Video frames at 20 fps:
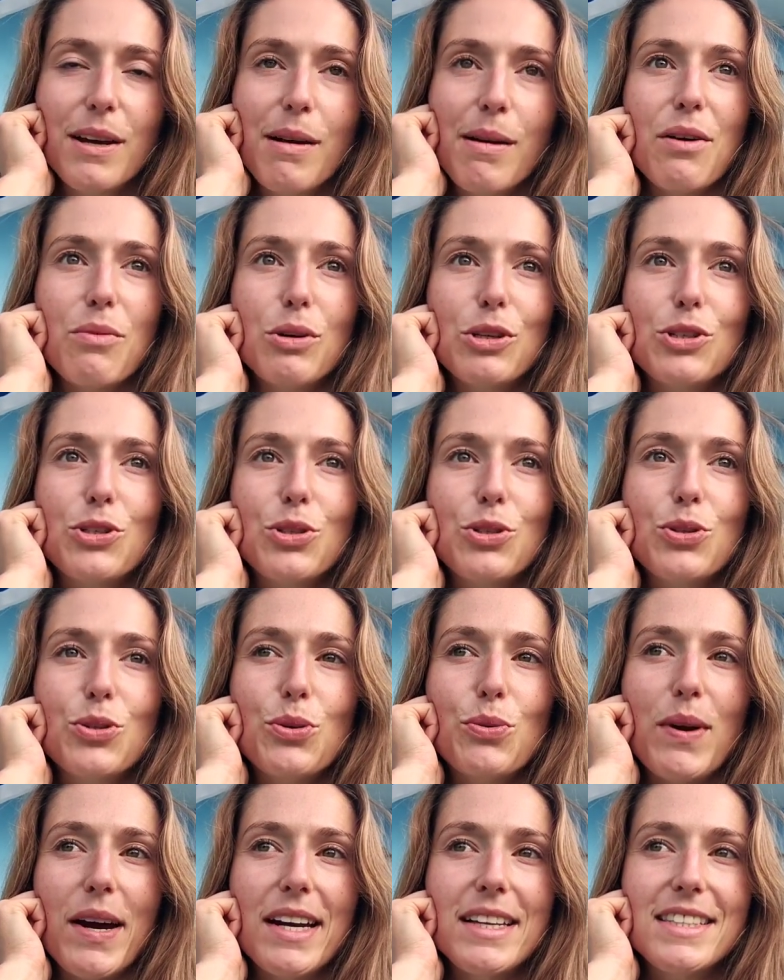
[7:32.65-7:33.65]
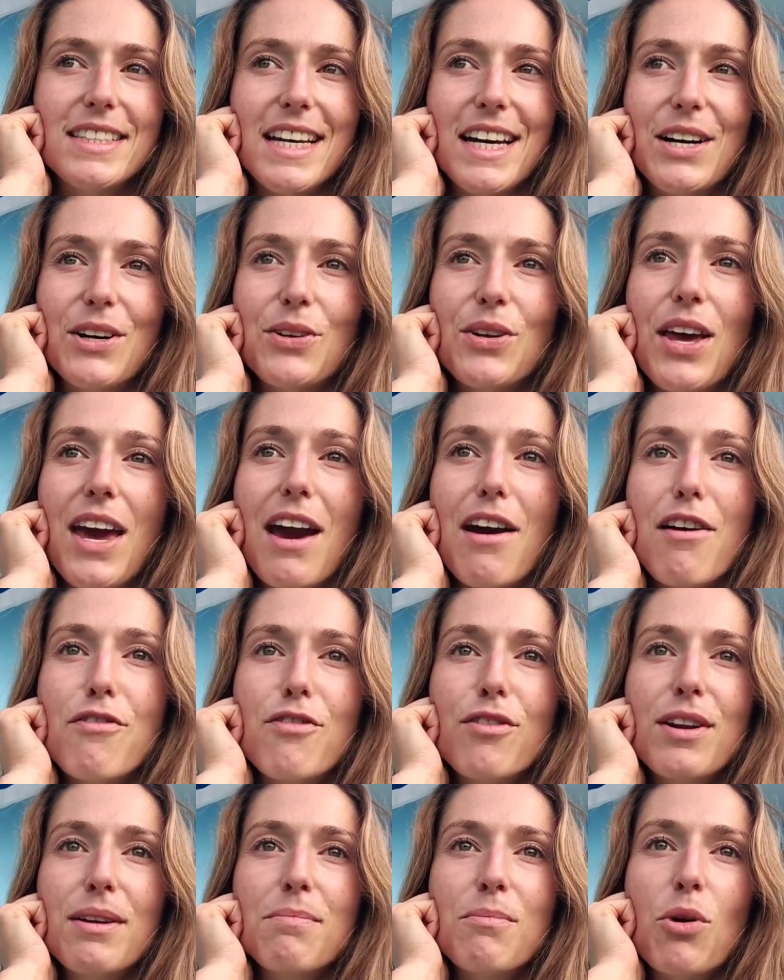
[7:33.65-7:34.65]
I want you to write down
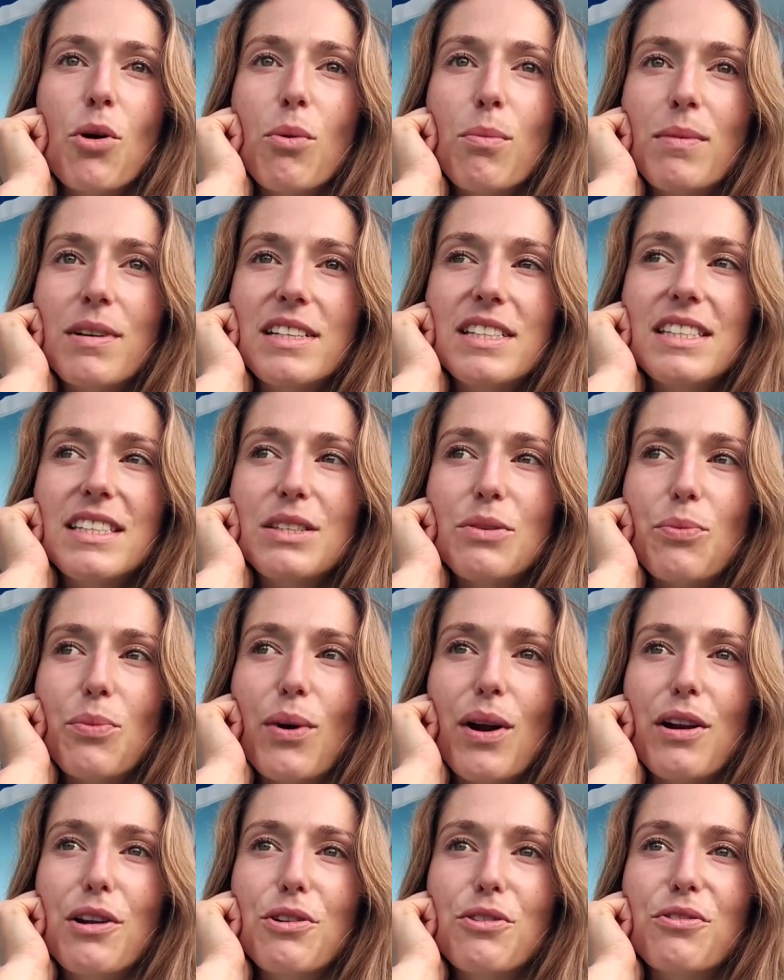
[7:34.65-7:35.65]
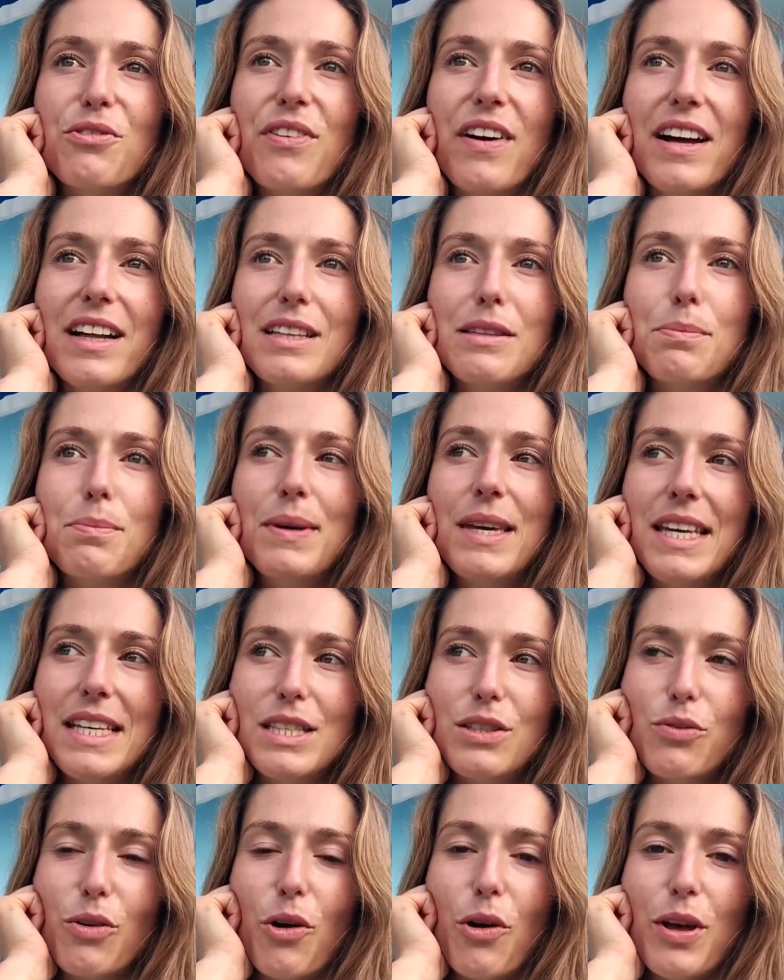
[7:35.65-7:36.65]
every moment where you felt
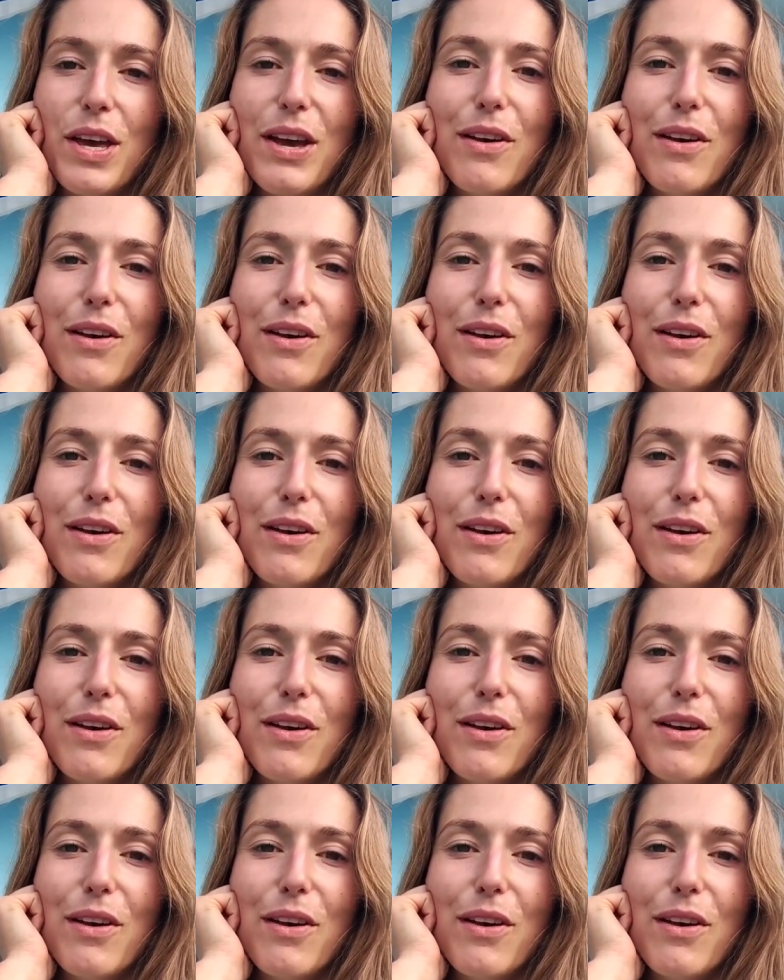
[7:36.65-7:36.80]
peaceful,